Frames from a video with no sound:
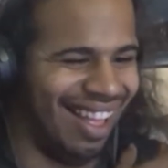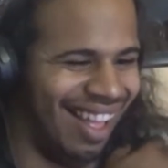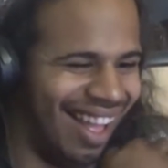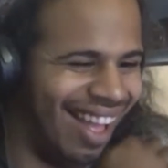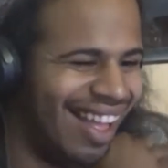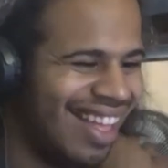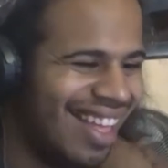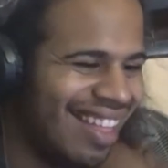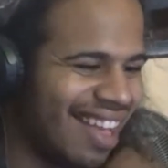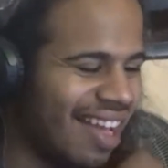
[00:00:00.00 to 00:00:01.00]

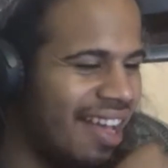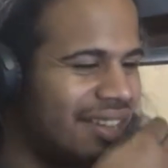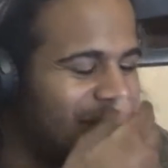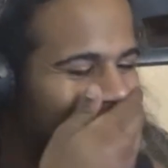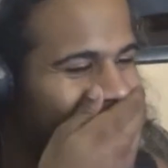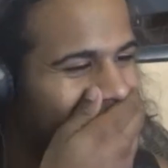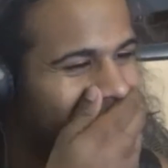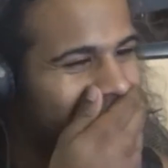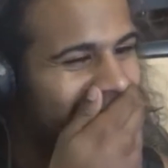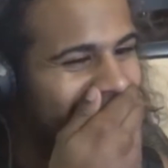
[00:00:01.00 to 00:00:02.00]
that is
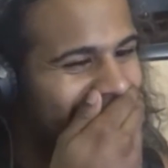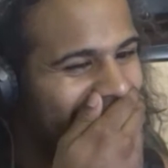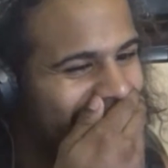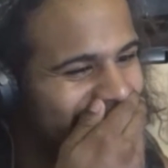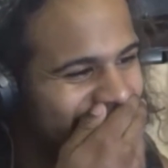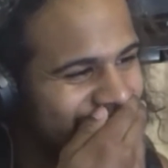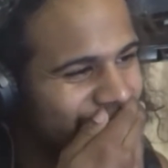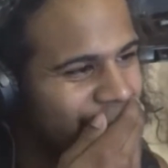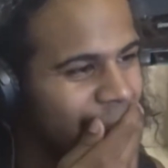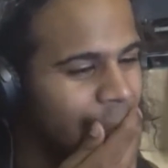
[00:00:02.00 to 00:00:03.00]
freaking nice.
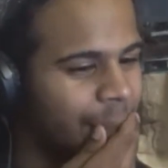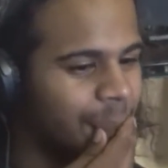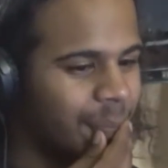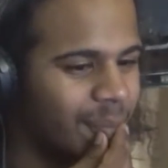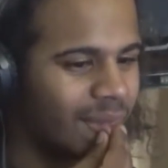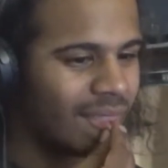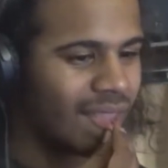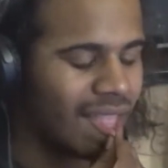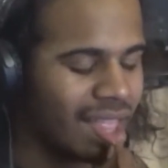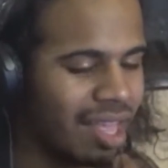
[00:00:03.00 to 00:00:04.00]

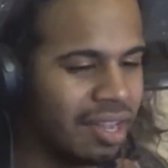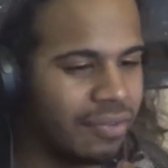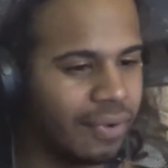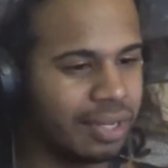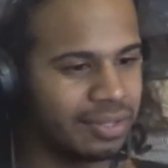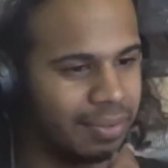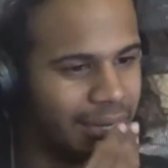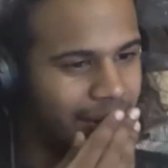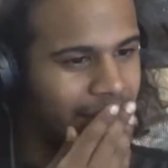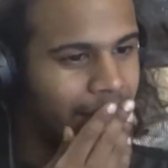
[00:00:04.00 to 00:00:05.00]
That is freaking sweet.
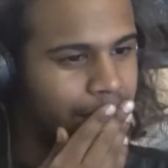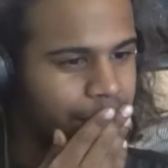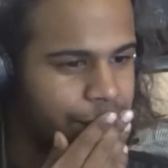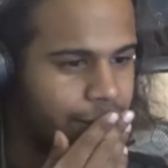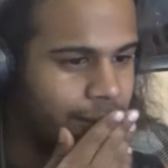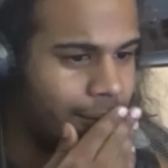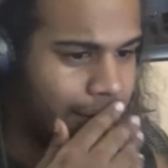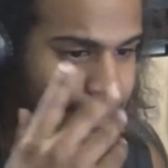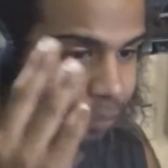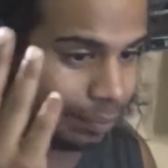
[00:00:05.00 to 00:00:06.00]
Okay, so